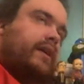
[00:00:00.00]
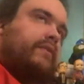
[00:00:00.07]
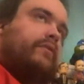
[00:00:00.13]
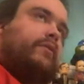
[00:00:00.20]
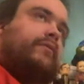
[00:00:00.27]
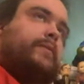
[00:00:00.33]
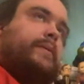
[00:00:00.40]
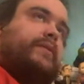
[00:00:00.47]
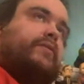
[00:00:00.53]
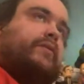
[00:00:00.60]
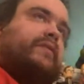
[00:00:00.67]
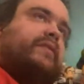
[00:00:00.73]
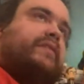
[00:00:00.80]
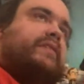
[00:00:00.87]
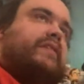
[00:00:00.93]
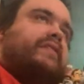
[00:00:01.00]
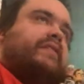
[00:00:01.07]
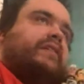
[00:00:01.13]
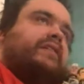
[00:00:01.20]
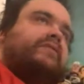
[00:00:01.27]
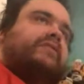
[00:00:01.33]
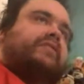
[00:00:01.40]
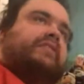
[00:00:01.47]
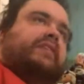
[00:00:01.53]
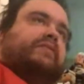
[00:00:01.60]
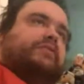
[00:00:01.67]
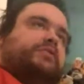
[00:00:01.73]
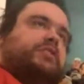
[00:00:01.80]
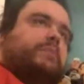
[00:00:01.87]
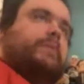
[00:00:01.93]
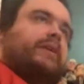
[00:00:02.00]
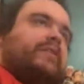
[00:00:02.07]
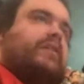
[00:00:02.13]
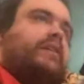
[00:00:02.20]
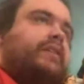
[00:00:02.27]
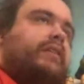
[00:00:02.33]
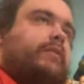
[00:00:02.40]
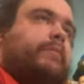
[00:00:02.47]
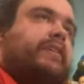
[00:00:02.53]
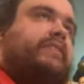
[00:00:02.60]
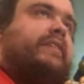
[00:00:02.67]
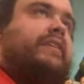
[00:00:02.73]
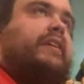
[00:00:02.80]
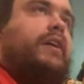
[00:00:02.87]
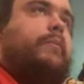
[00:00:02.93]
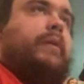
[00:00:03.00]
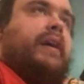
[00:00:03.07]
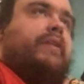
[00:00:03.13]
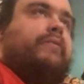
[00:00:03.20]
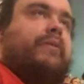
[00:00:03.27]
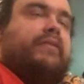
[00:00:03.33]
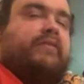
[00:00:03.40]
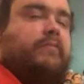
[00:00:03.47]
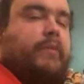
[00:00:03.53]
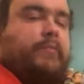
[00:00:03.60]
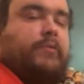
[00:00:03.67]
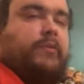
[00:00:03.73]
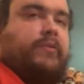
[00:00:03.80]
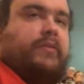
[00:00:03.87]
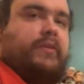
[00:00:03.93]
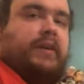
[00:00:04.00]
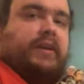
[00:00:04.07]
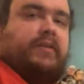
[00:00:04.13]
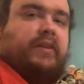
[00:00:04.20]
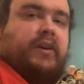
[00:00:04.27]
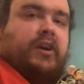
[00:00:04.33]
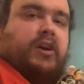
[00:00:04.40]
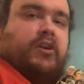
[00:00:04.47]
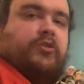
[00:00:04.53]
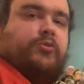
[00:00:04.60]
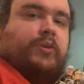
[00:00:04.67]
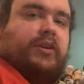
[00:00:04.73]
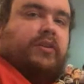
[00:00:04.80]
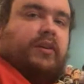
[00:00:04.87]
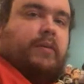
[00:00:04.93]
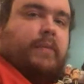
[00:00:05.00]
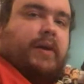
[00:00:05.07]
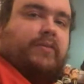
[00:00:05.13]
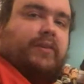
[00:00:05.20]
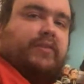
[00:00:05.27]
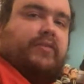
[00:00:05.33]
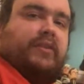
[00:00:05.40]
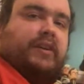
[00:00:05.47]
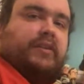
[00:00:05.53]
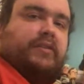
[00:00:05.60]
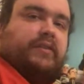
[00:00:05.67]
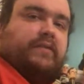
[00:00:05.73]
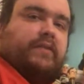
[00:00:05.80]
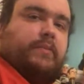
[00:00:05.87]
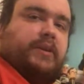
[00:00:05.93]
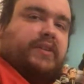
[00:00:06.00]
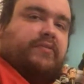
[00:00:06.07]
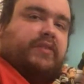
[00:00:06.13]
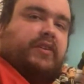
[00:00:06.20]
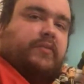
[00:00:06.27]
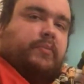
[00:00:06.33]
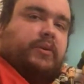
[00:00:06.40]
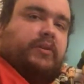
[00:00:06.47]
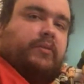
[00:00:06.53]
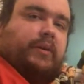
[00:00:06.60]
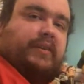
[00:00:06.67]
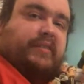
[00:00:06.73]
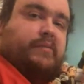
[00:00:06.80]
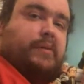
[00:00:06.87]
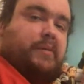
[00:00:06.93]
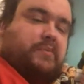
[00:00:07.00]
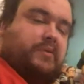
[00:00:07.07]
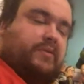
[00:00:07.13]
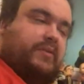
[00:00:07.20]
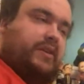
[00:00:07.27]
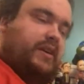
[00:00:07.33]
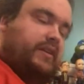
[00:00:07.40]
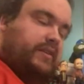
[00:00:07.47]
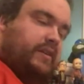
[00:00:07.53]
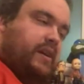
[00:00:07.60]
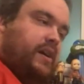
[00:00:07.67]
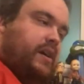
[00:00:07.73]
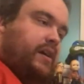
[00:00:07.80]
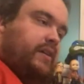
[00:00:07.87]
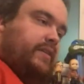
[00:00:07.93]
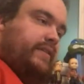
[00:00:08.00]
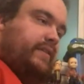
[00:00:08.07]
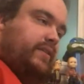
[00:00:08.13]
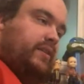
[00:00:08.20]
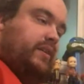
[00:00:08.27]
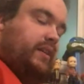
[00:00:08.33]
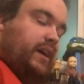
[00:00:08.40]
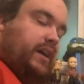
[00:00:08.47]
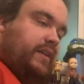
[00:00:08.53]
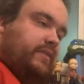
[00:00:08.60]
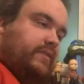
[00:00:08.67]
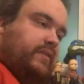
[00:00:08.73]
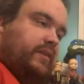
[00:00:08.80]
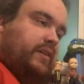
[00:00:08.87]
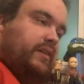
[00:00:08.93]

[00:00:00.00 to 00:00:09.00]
if I'm else reviews, listen to other fun stuff, you can check me out on letterboxd.com at @RaisinPopcornWithGrant. Twitter, I'm at RaisinGrant. You can find me on Facebook, RaisinPopcornWithGrant. Serialized,